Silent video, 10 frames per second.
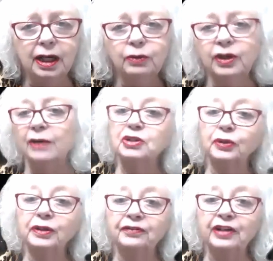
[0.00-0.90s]
When I was
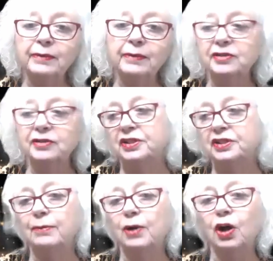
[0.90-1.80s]
doing FEMA, I used
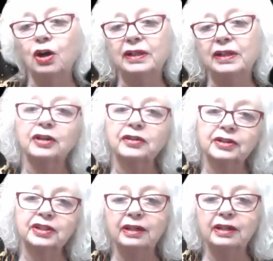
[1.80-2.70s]
to come home and look on
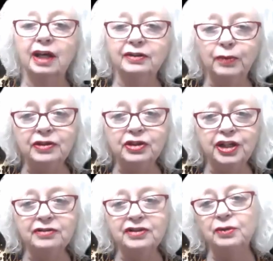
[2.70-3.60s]
the Weather
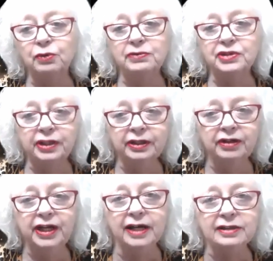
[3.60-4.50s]
Channel and see where I was going to
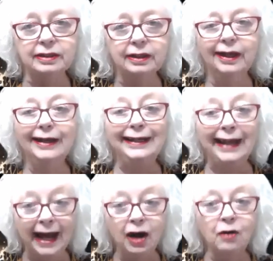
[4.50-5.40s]
go next.
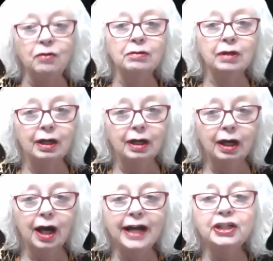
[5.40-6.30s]
Now,
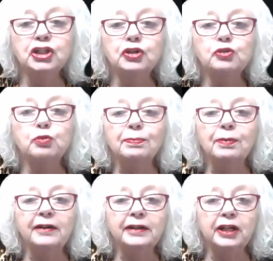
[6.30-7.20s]
I could choose what
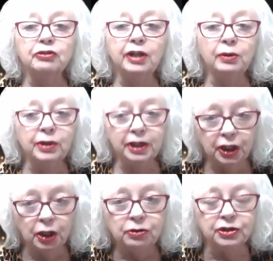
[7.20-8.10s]
part of the country I want to
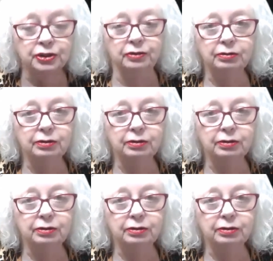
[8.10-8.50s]
go to.